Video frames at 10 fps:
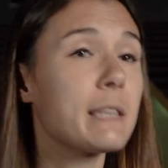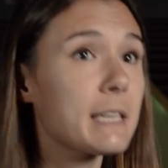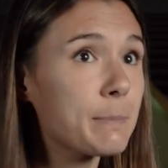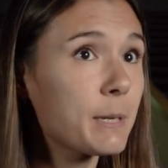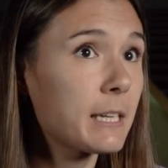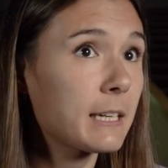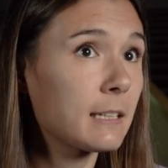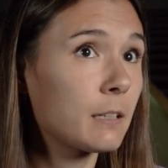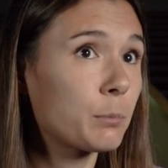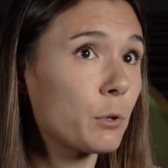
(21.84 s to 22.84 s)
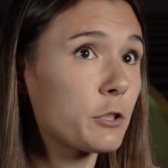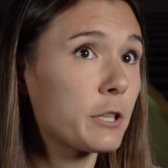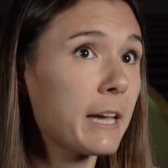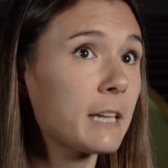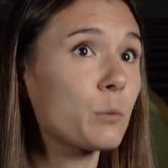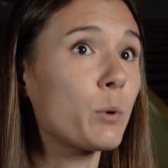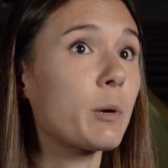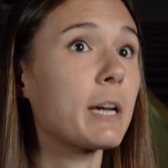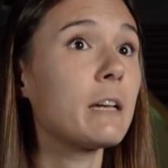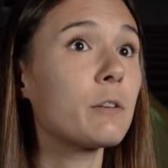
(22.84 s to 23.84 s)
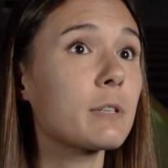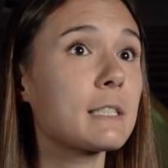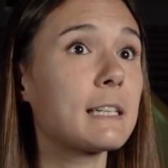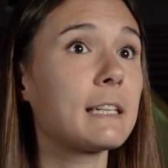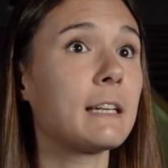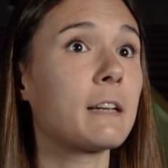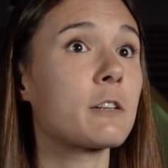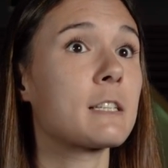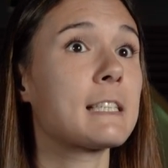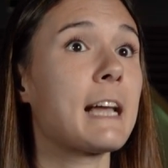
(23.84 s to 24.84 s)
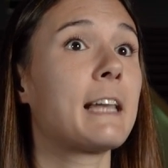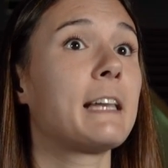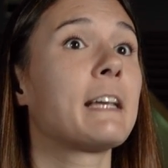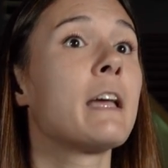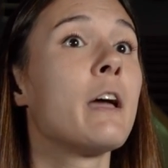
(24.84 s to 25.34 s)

this particular project, we were interested in understanding